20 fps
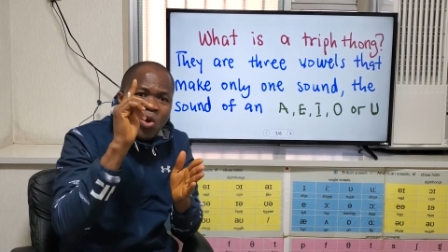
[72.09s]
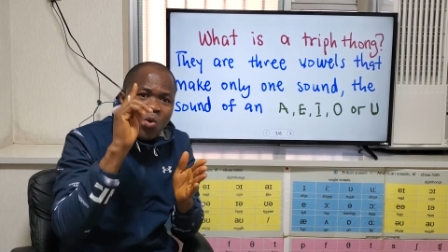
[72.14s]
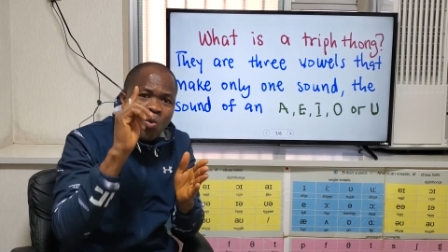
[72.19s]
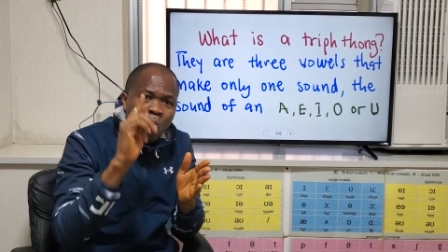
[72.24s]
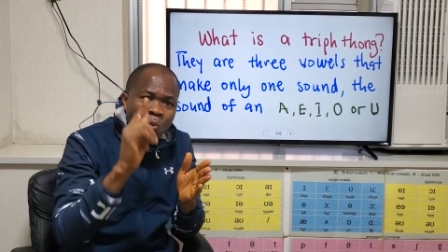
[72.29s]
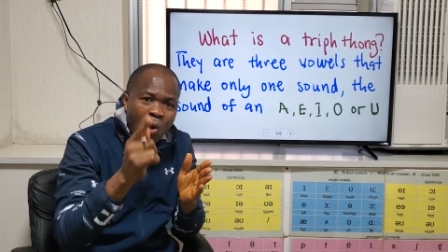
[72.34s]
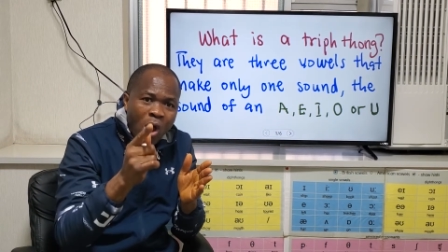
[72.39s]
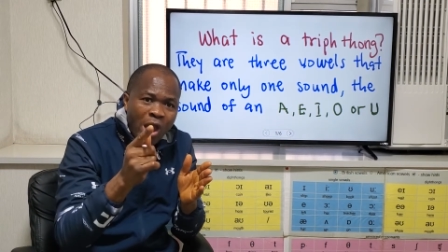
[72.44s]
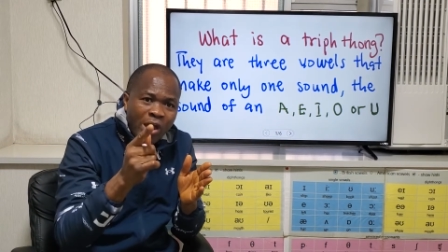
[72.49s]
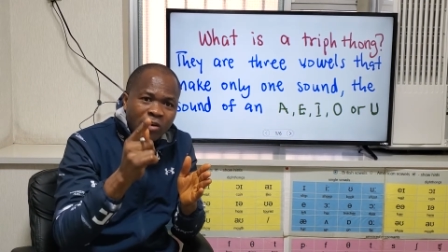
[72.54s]

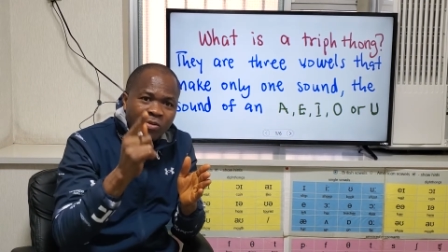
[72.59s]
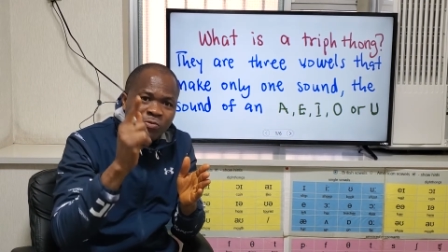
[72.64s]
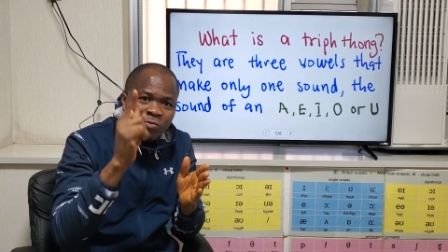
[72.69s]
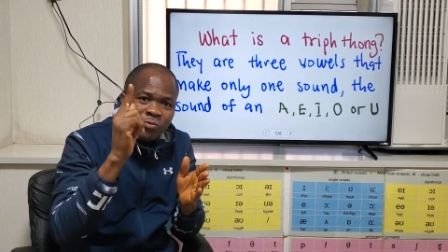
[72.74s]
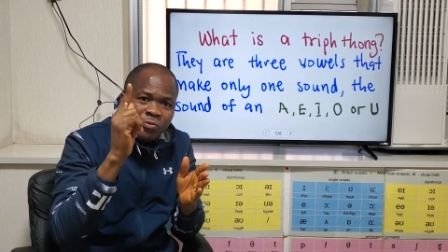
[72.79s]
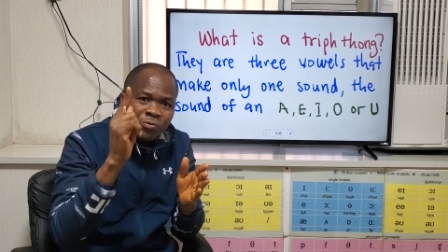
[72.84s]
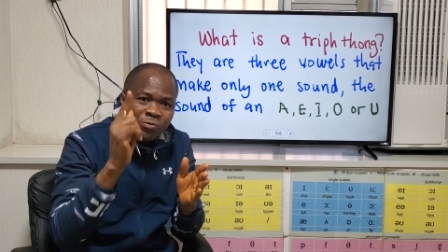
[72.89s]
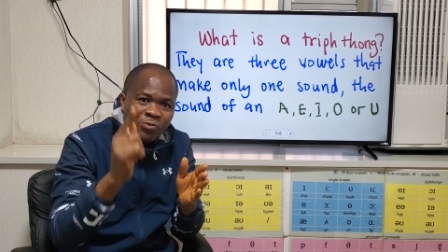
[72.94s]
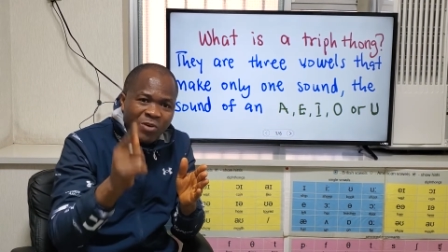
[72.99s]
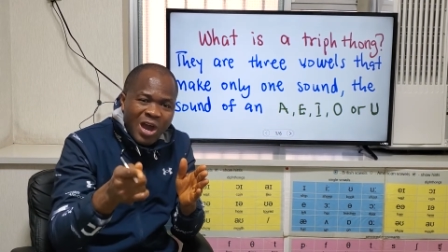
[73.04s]
one
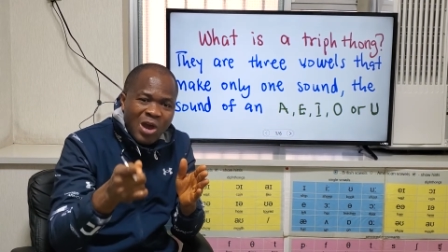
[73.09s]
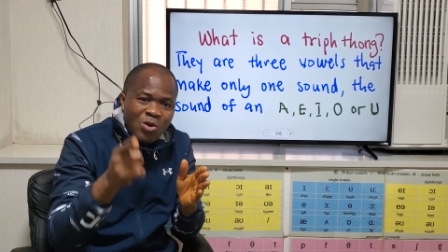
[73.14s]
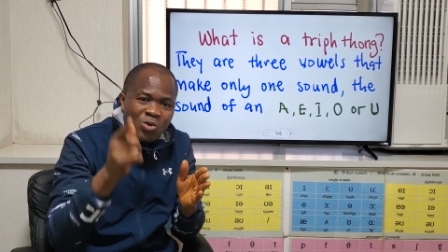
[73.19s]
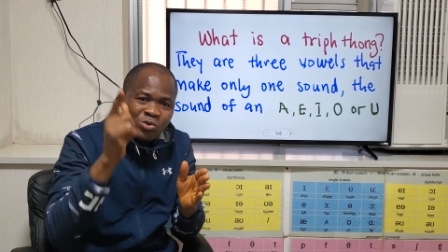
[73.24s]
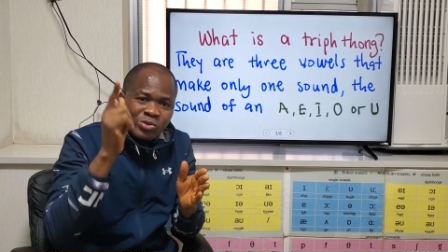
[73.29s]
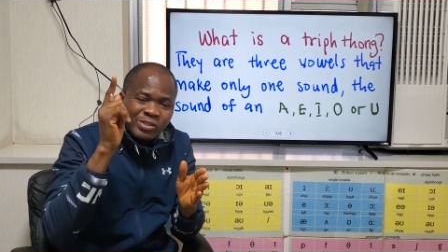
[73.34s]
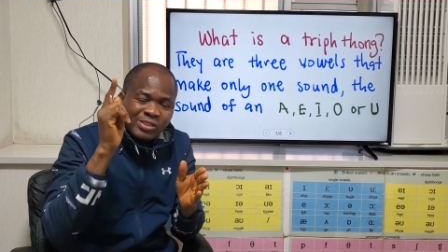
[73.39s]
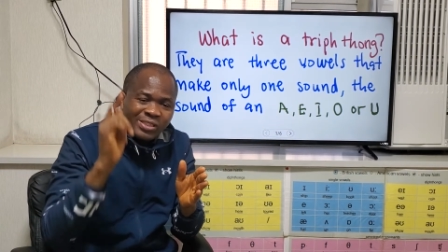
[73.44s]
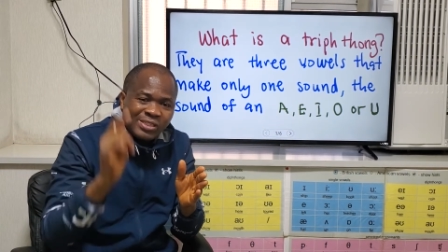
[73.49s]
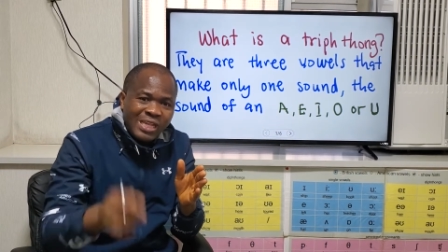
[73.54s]

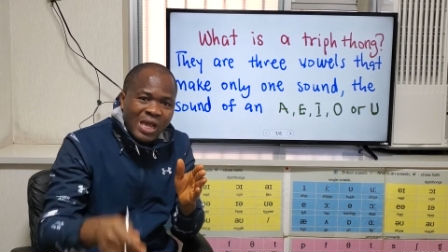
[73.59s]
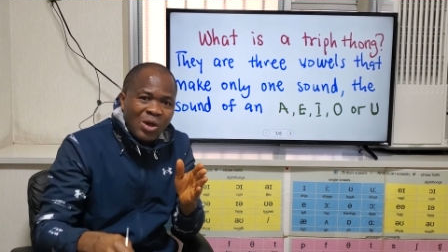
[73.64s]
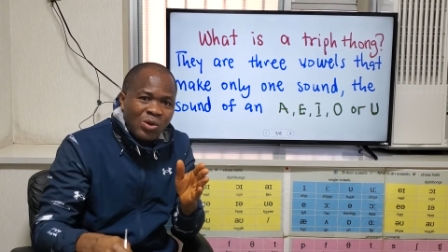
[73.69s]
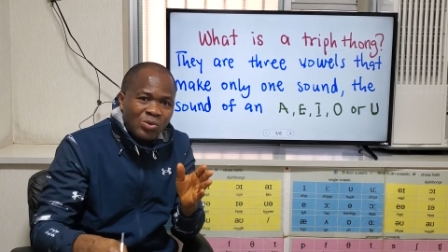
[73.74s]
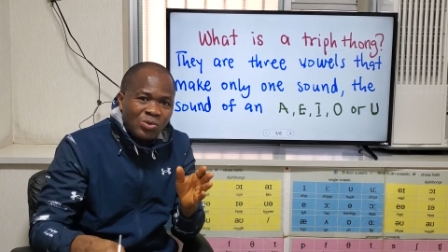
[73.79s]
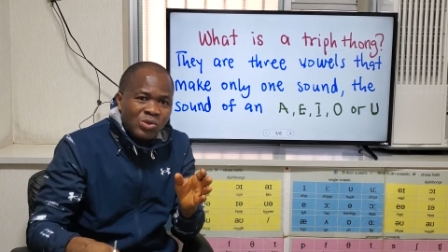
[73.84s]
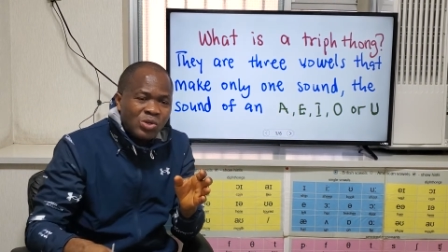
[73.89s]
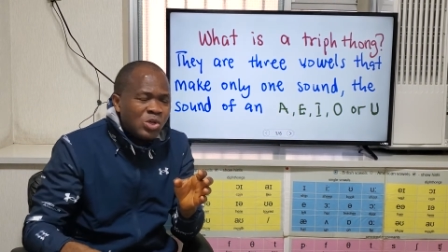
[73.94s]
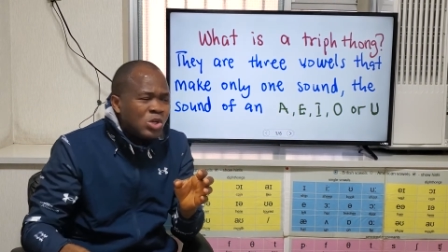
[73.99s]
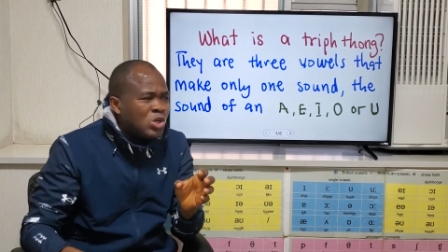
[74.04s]
vowel sound.